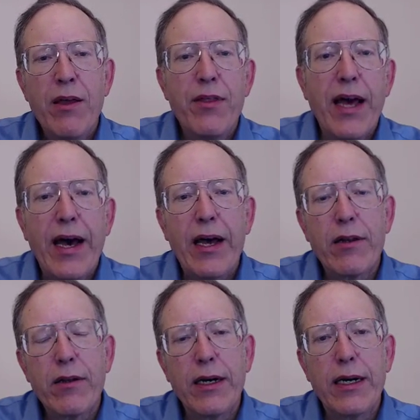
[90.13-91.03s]

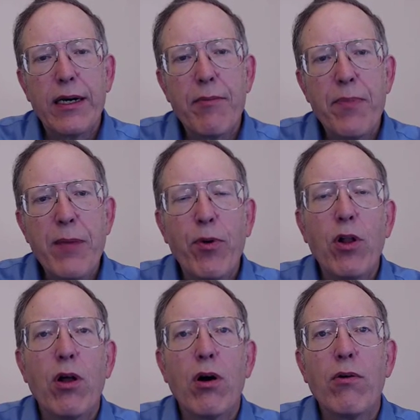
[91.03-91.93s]
that
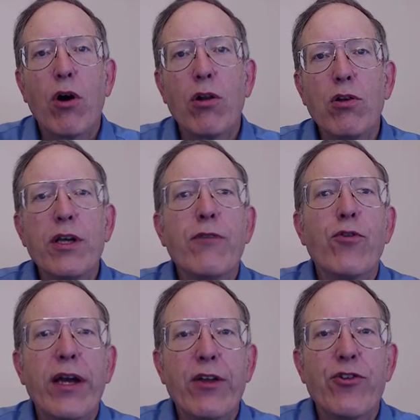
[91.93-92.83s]
people are looking
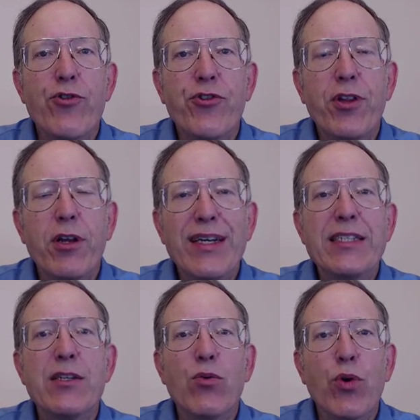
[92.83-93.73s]
for answers to their
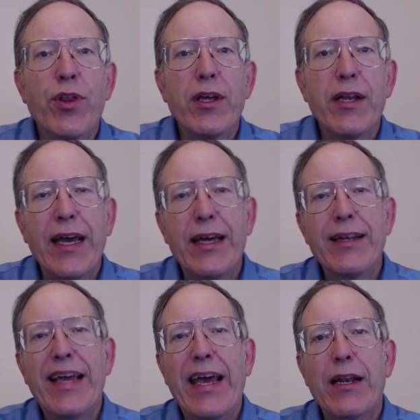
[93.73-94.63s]
"is it worth it"
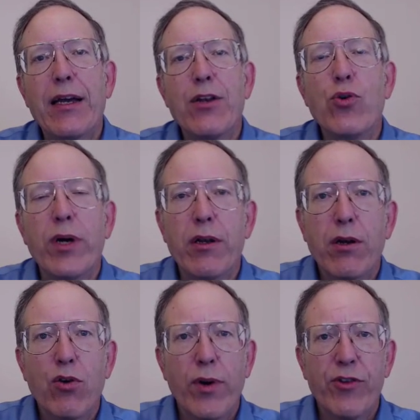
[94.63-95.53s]
and "can I do it"
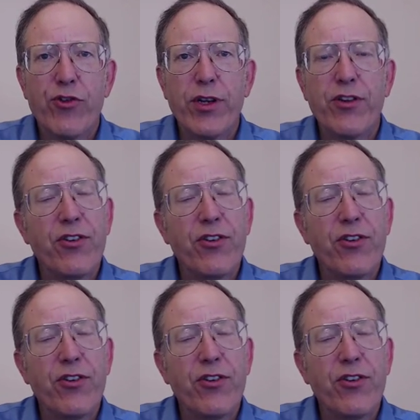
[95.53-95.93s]
questions.